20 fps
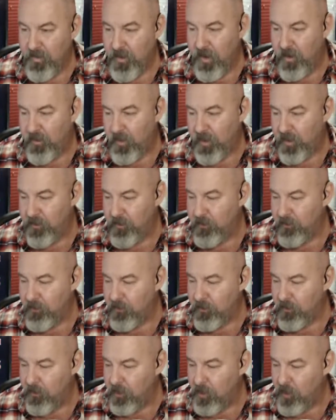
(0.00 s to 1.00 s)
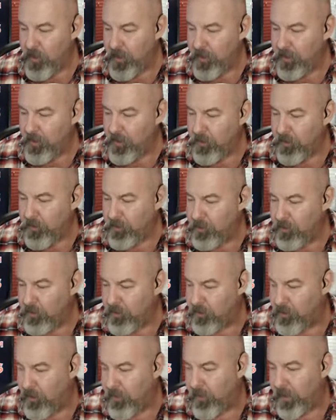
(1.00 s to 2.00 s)
All right. We'll go ahead and go to the
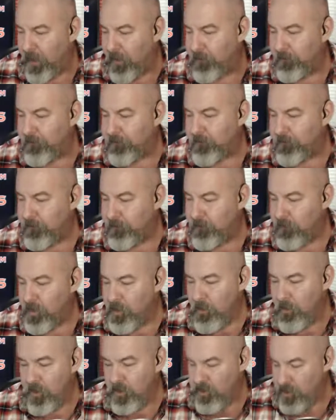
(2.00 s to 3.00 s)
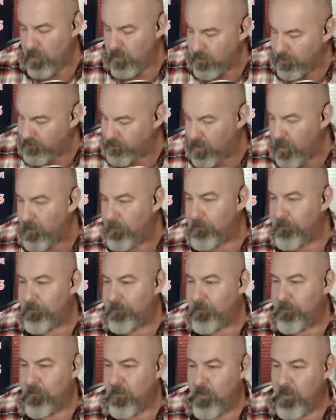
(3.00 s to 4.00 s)
Truth Zone now. Come on, Troll. Let's go.
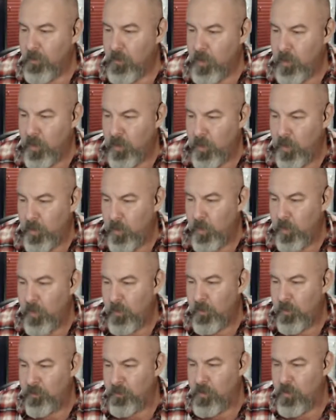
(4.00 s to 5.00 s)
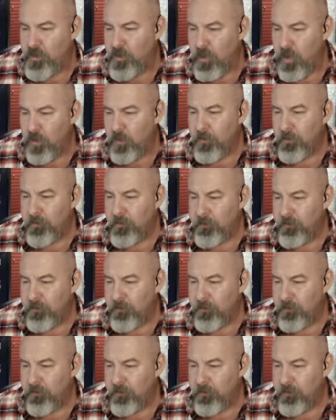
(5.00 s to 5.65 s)
Let's go, Troll.